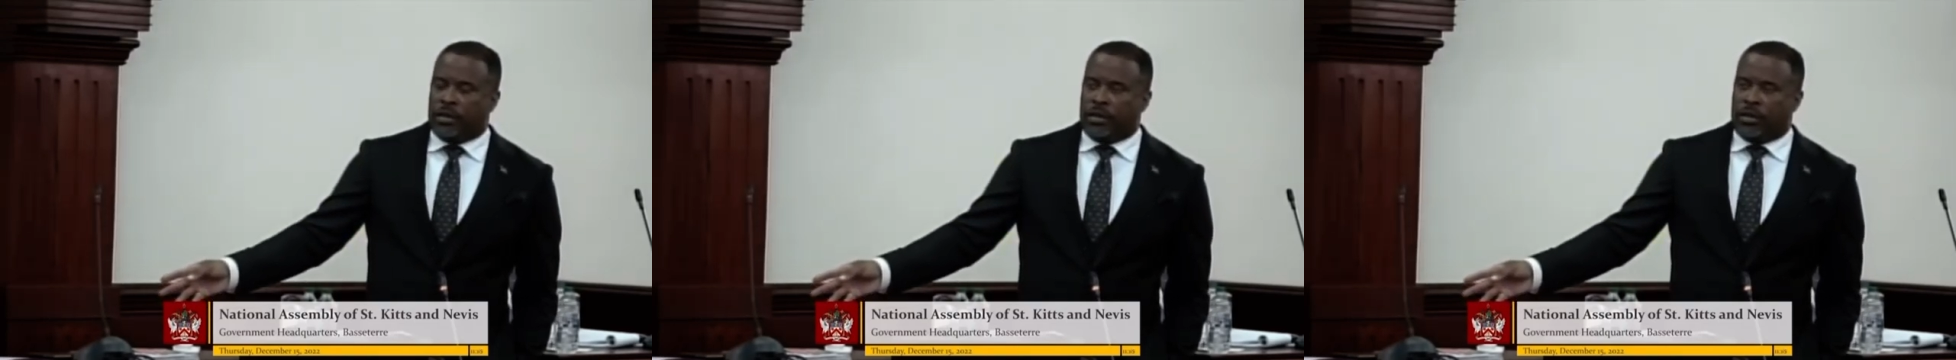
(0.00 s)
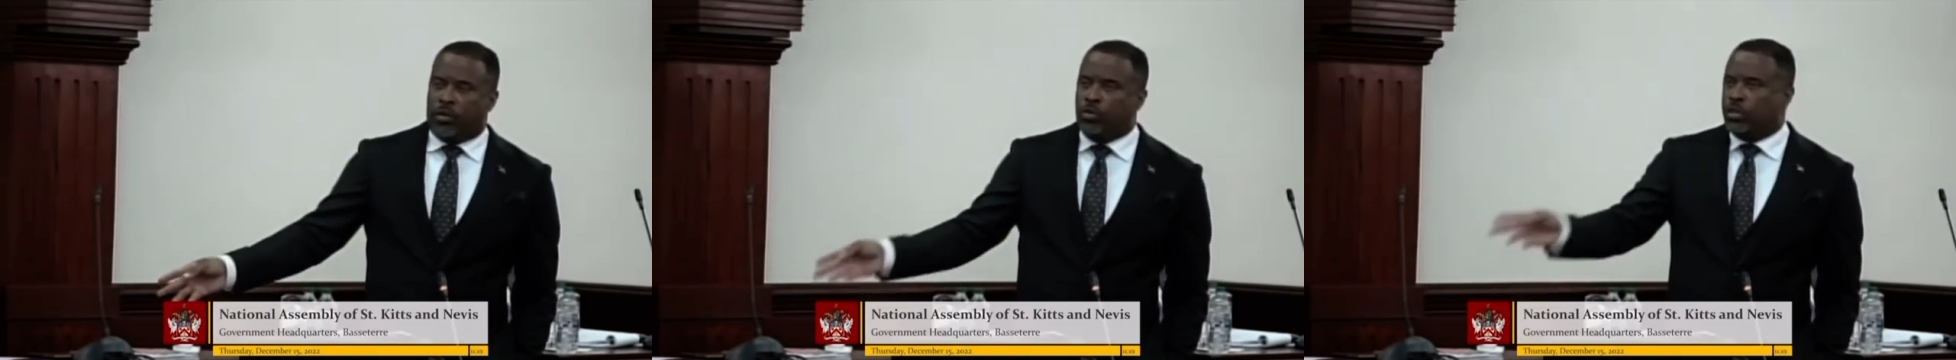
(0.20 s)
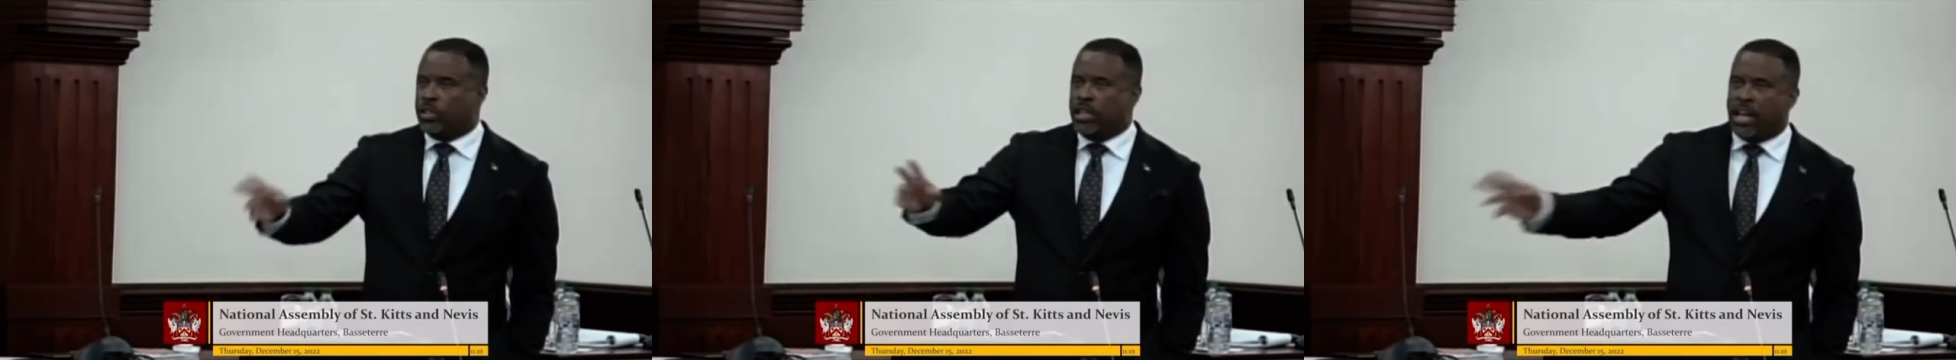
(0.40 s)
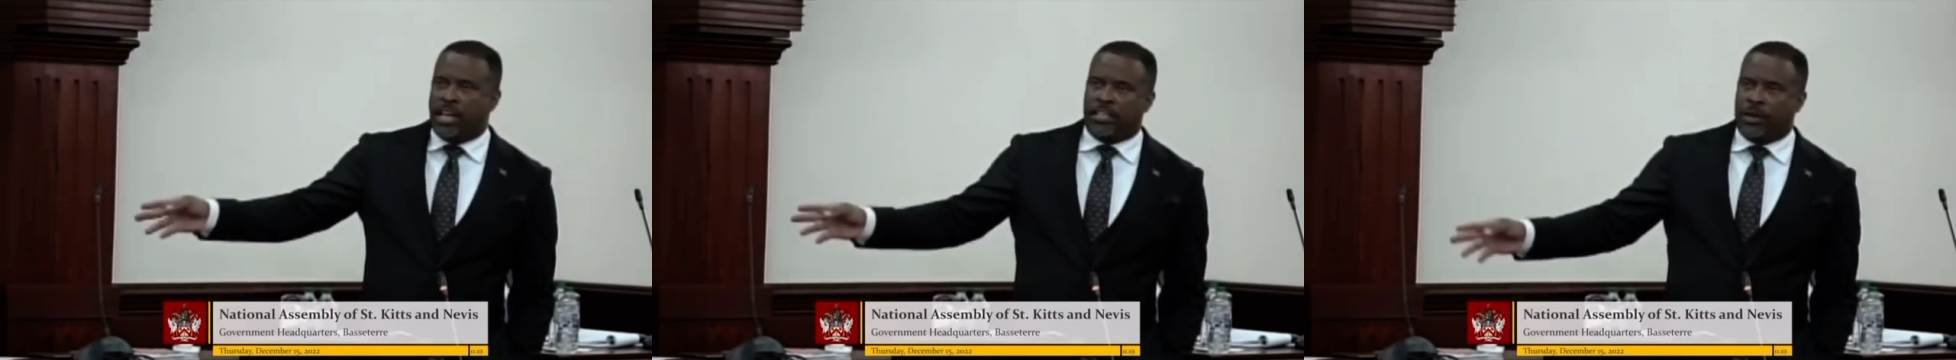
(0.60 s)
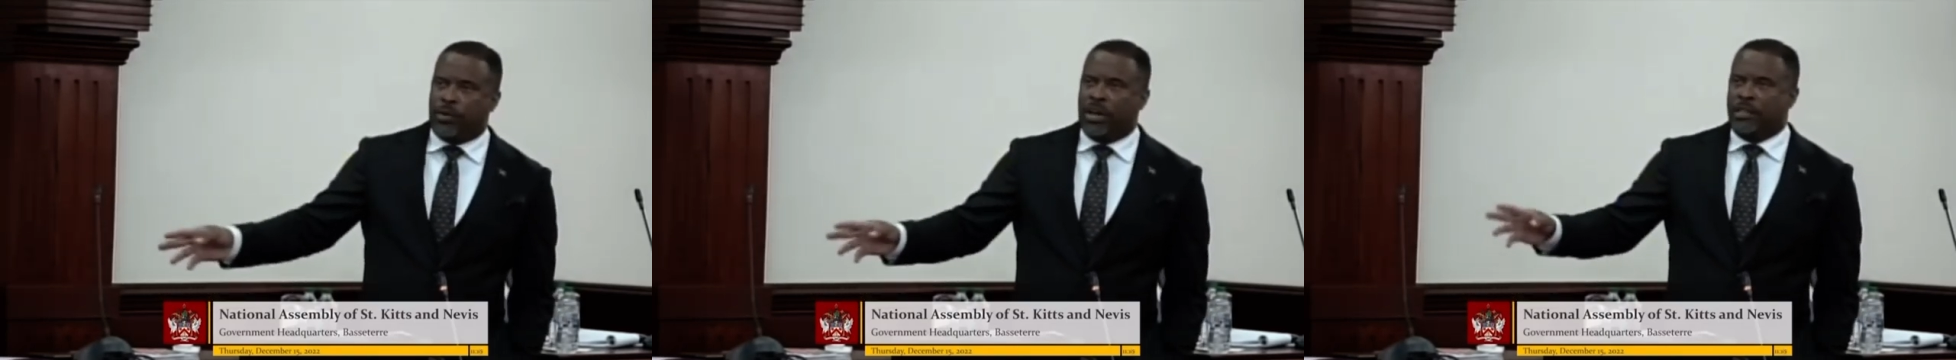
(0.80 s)
who
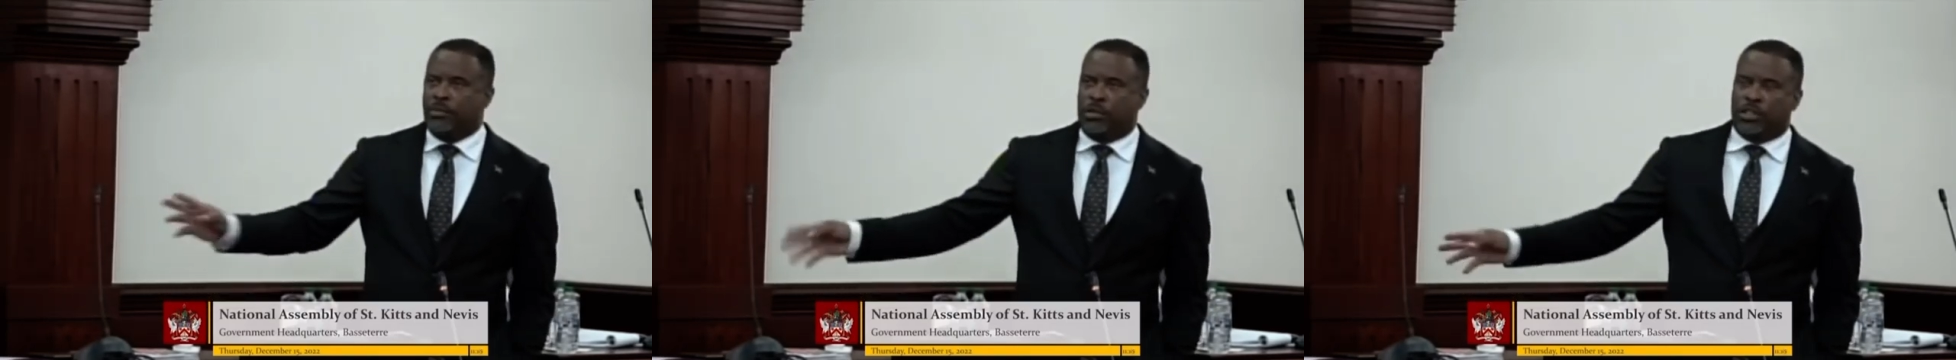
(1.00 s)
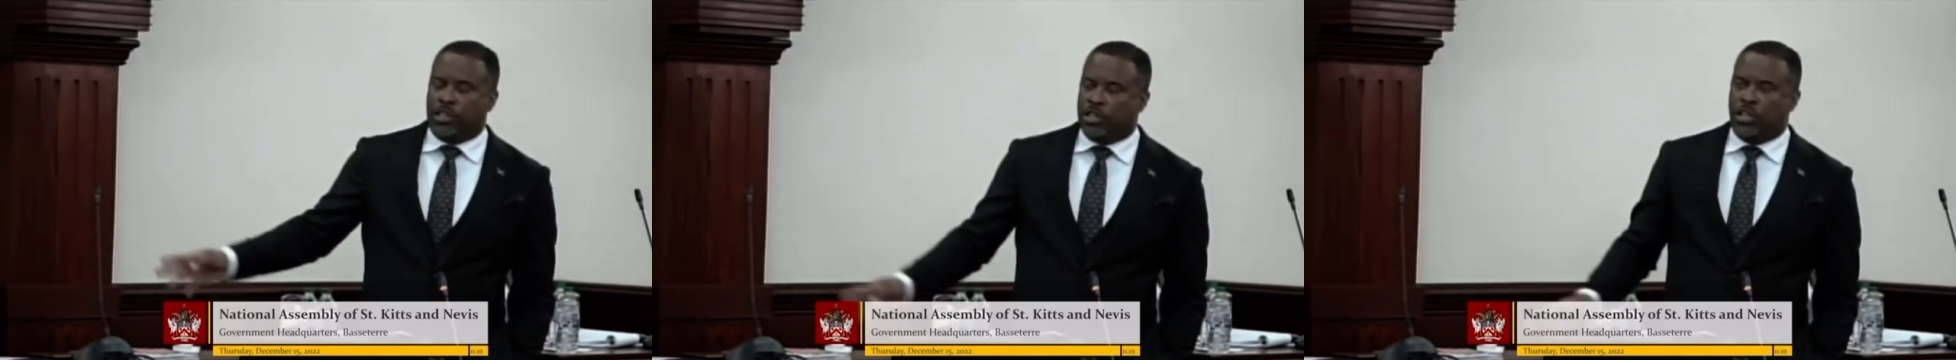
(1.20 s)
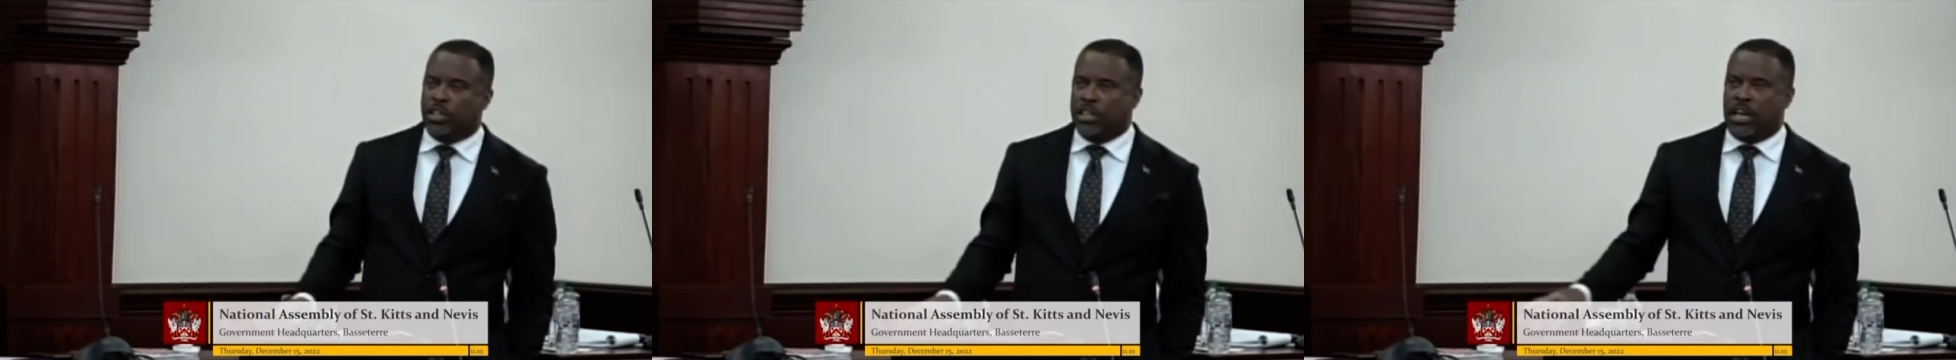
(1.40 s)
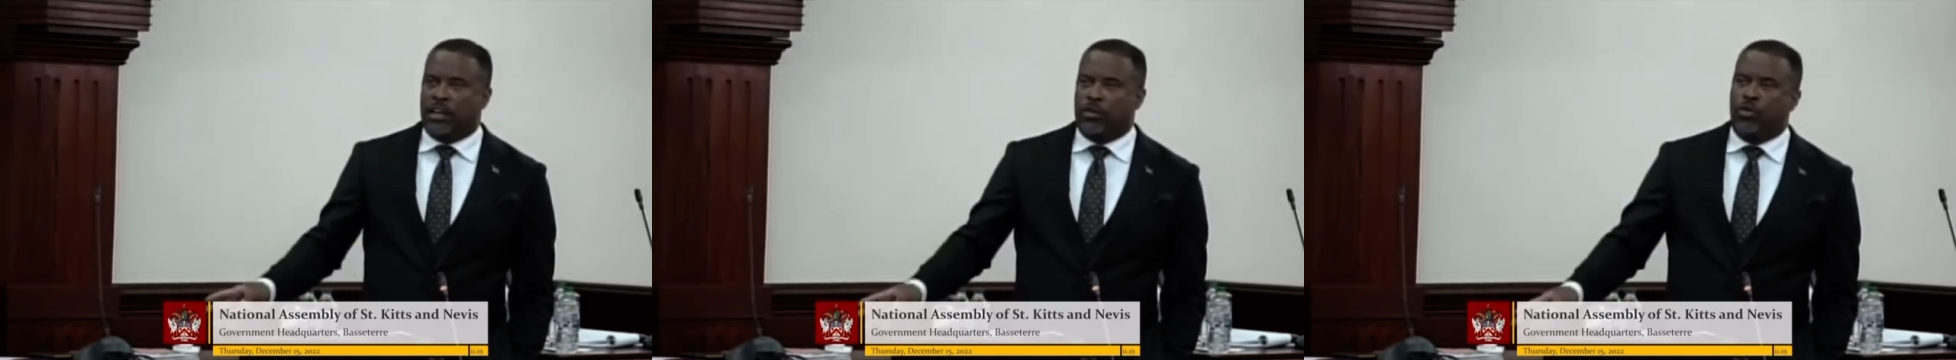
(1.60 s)
stays away as much as she can,